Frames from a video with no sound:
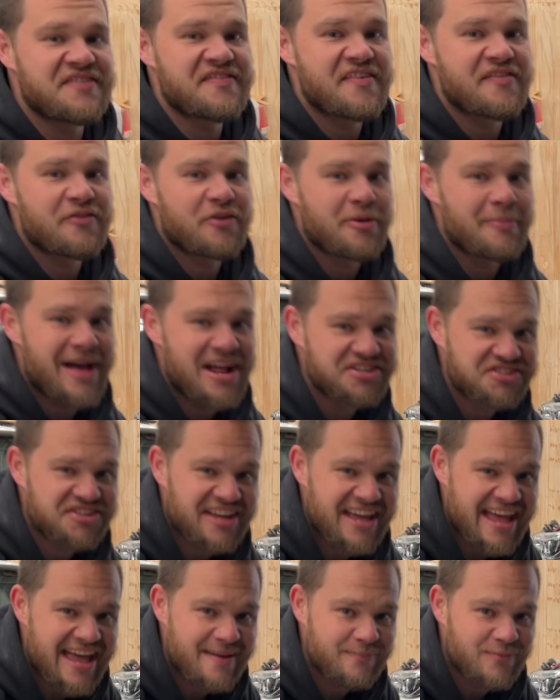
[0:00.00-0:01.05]
ever imagined a
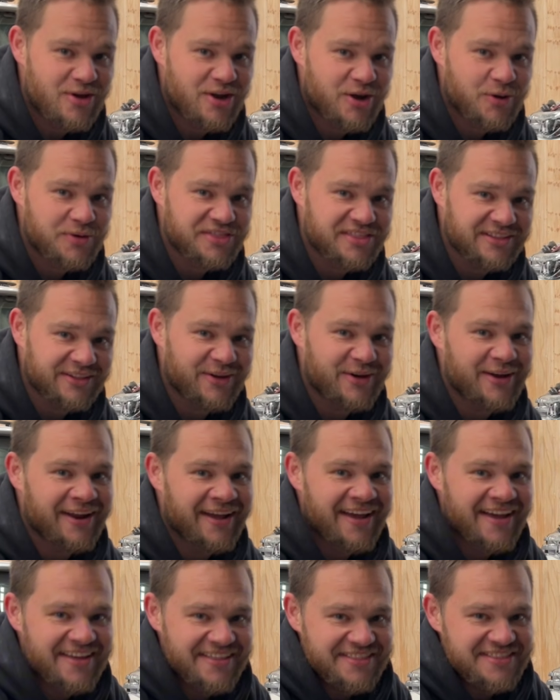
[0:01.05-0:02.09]
hamburger with a lot,
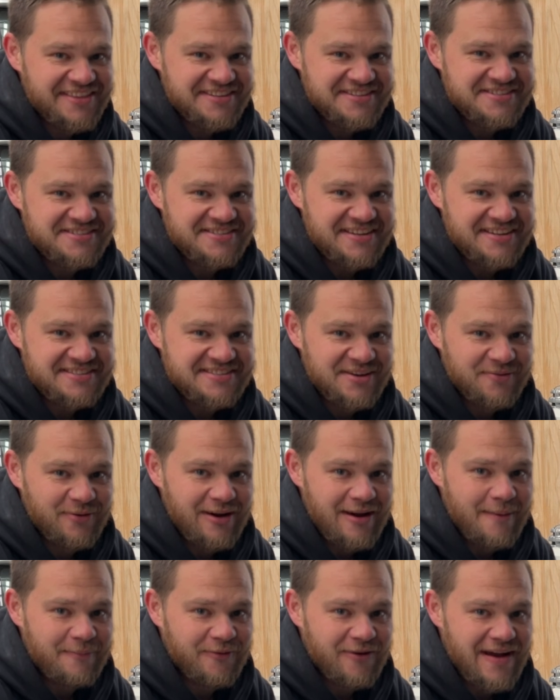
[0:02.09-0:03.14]
this is it. So we're
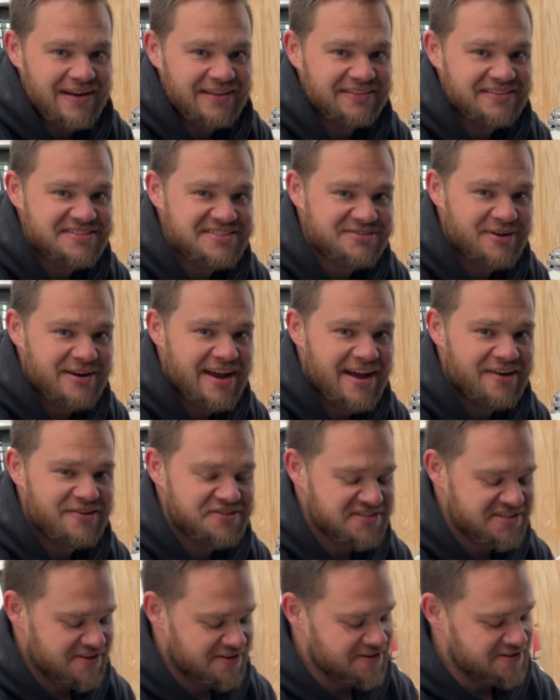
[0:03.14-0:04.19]
upgrading this 300
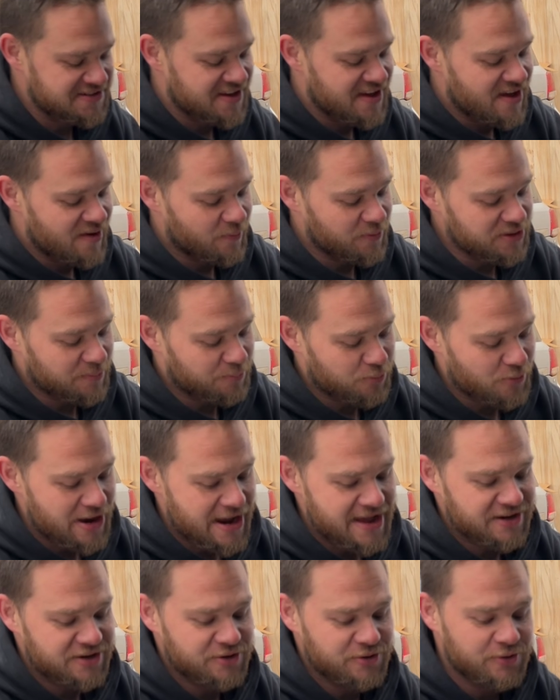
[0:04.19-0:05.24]
series with a
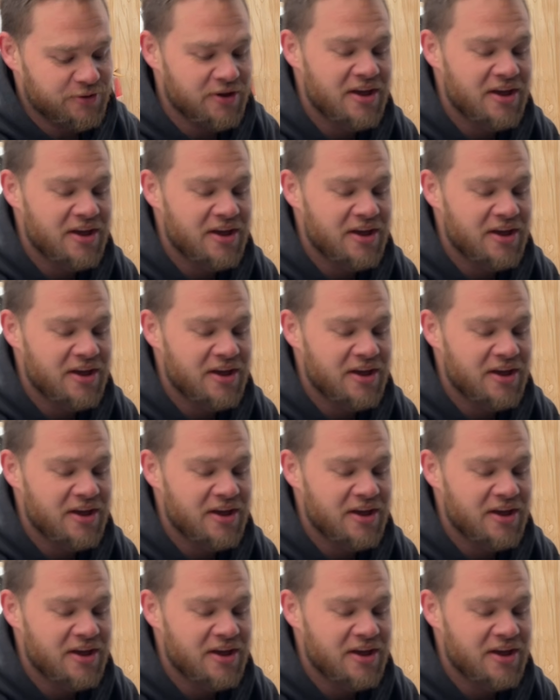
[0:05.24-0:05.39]
brand new